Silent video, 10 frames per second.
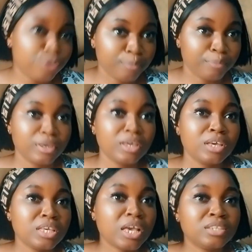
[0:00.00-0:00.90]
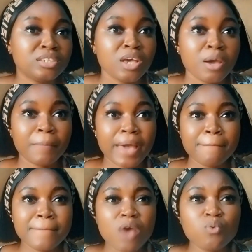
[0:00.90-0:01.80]
room. Yes, by
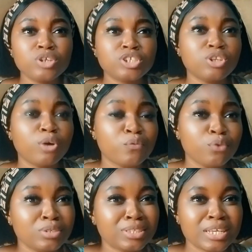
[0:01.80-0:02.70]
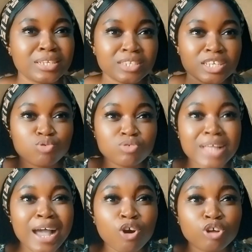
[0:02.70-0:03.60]
mere watching of those things, it will
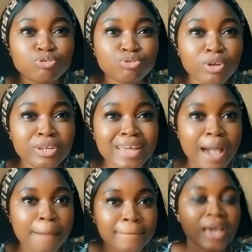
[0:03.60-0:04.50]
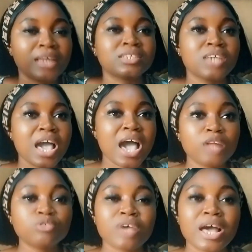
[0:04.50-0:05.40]
start controlling her mind
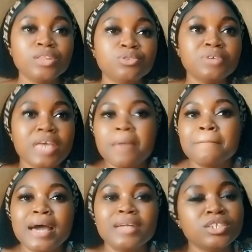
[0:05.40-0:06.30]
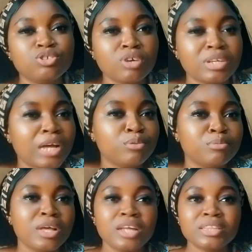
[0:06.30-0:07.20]
how to handle a man in the other
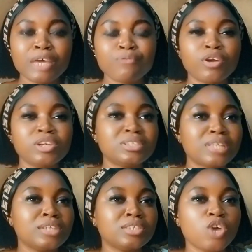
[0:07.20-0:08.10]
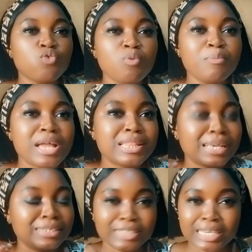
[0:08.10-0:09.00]
room. Take for instance a woman
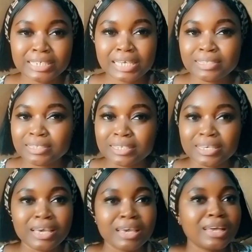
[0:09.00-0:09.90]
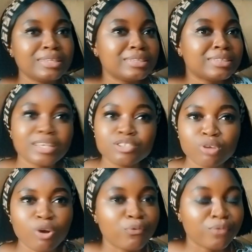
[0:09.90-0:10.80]
that is JJC in the things
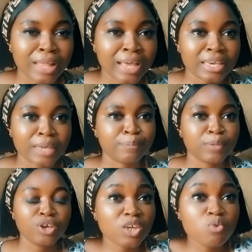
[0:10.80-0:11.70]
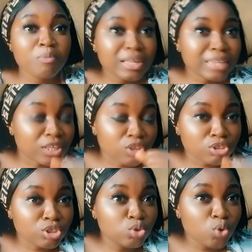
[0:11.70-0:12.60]
of knacking, a woman that
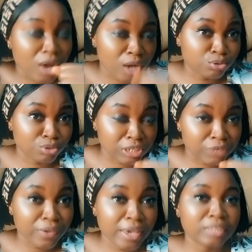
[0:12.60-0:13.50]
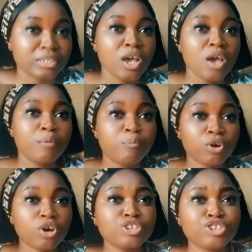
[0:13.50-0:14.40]
doesn't know how to give head.
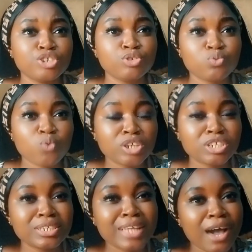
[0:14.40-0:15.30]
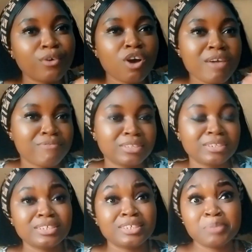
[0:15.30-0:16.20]
Because she's watching how
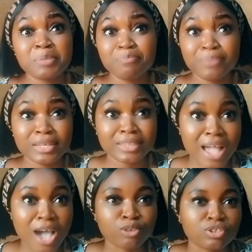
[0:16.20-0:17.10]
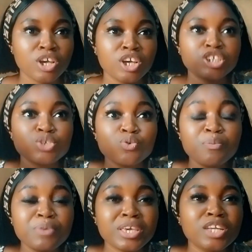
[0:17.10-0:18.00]
everything is being played out, she will
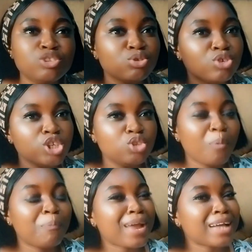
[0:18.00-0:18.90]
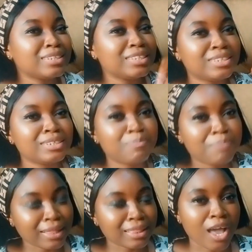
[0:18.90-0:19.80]
begin to practice it
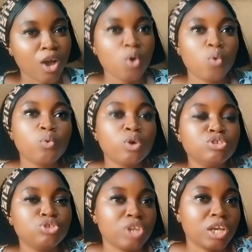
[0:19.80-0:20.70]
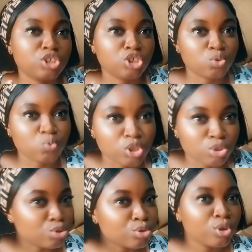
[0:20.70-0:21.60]
better once she's
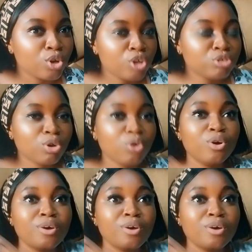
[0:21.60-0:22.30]
with you. So